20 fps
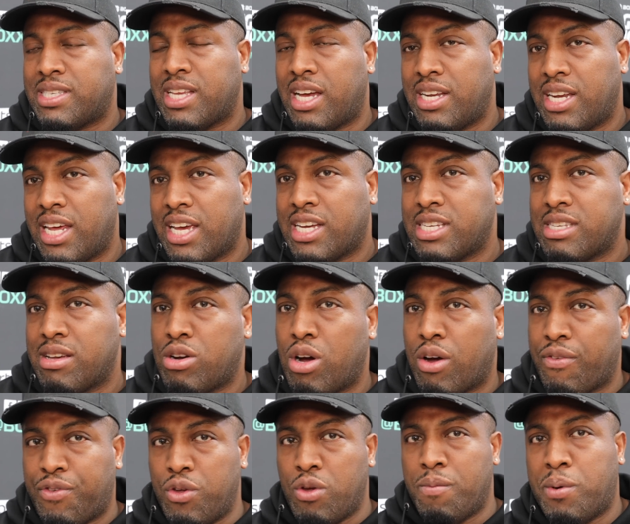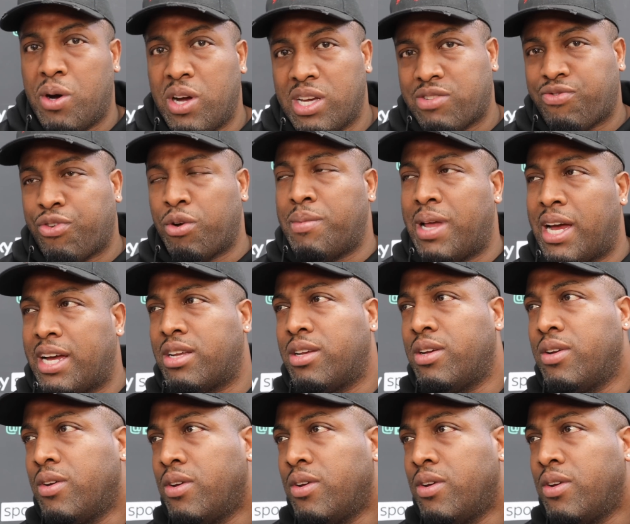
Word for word: down there because I've got a few boys from that